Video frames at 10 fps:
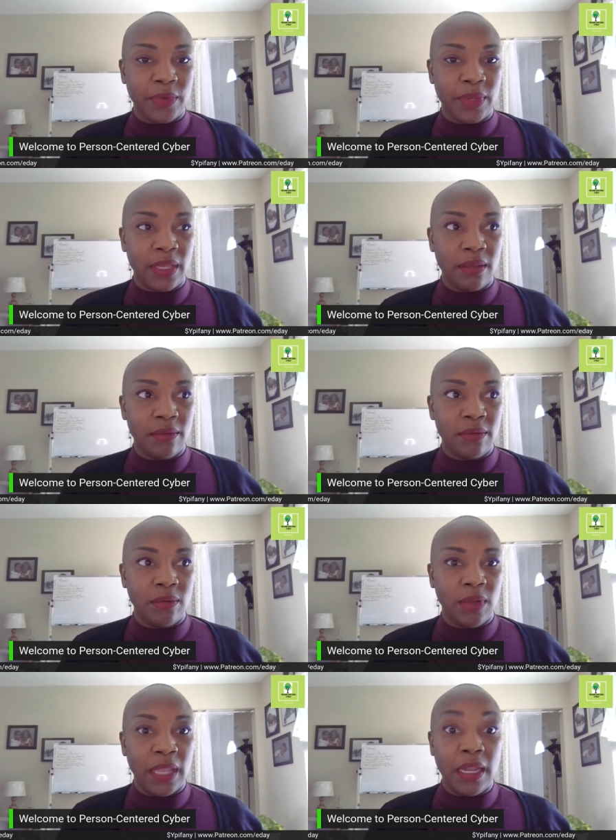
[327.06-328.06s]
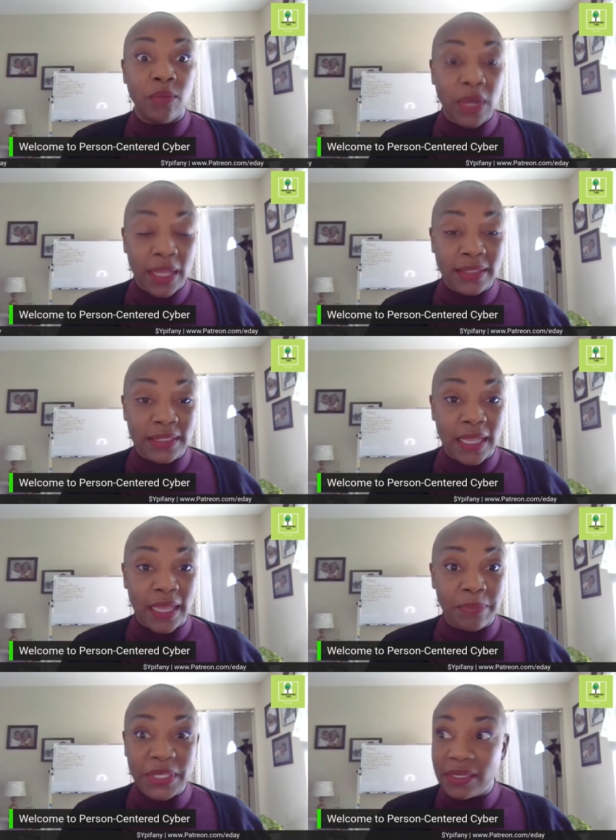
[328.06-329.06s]
Okay. And, and why is
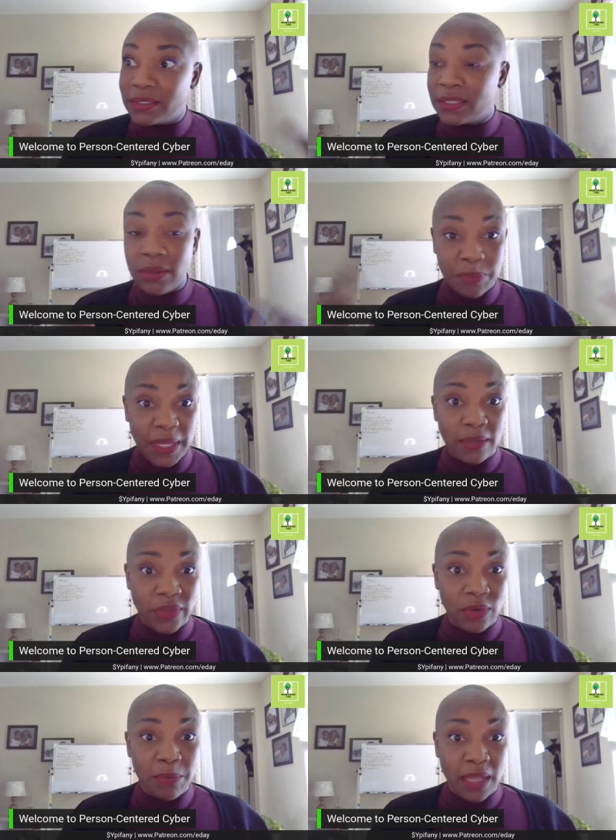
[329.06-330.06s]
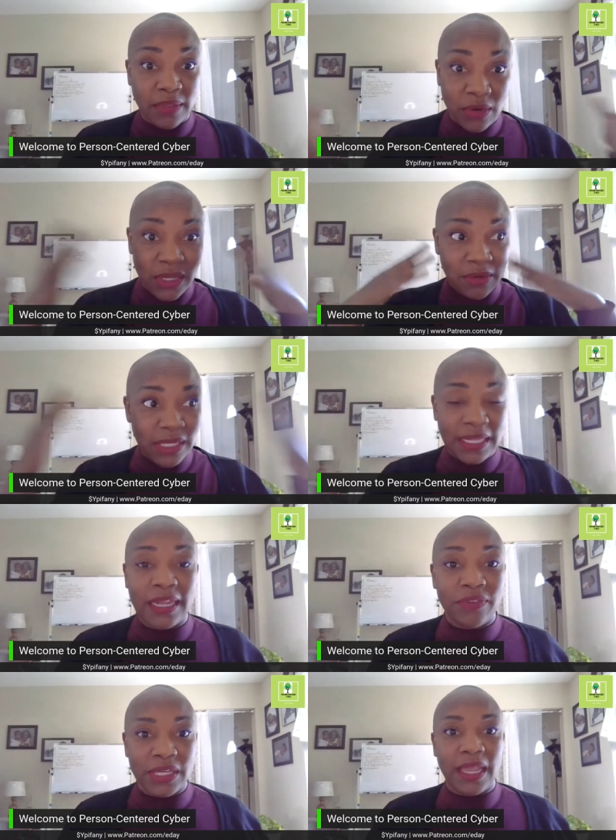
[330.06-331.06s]
that? Because they're they're they're hearing it
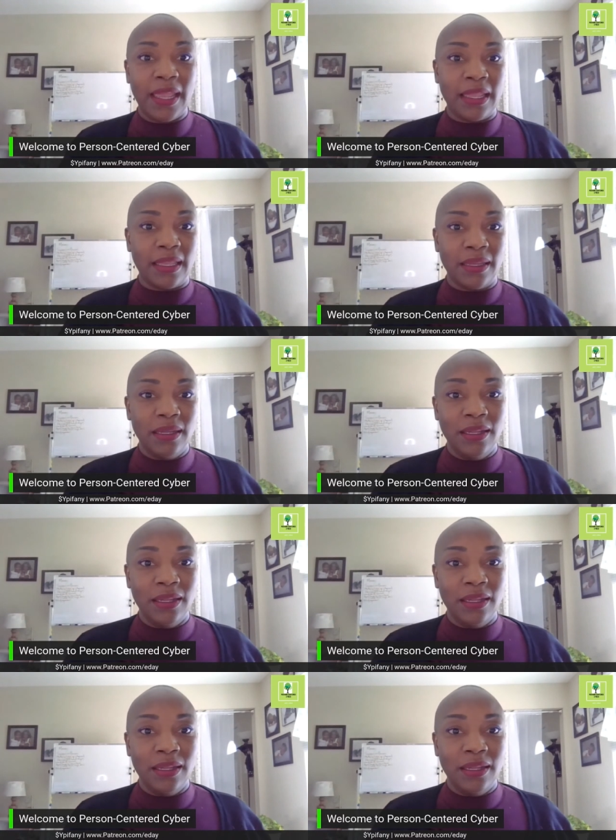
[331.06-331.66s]
every day.